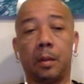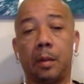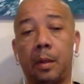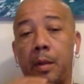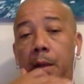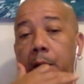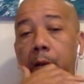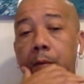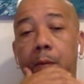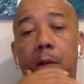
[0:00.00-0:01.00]
I don't, know.
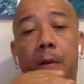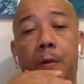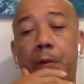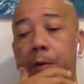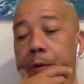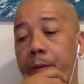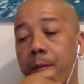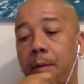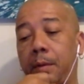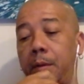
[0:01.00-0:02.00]

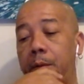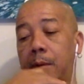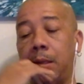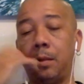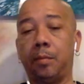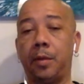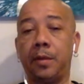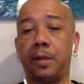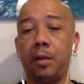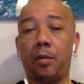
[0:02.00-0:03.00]
We don't, we don't,
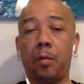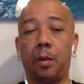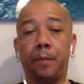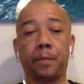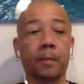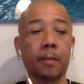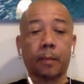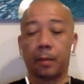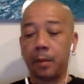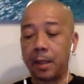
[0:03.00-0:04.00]
say, you know what?
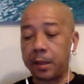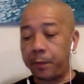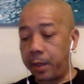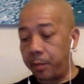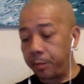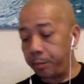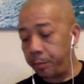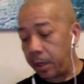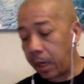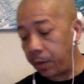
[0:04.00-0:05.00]
That for them
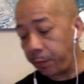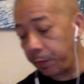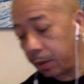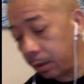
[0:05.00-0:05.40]
life,